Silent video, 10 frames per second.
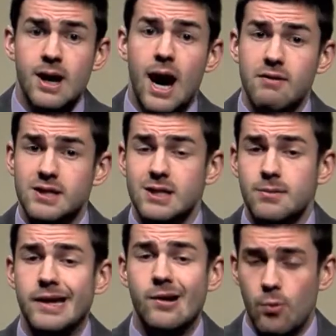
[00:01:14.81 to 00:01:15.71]
Obviously
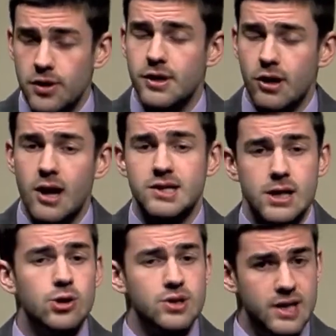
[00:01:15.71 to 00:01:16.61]
meaning with the Los
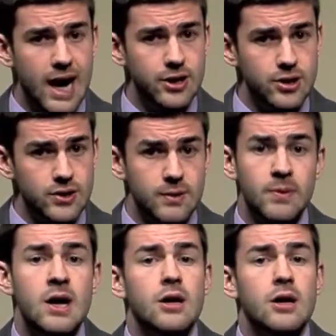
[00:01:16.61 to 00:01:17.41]
Angeles Dodgers.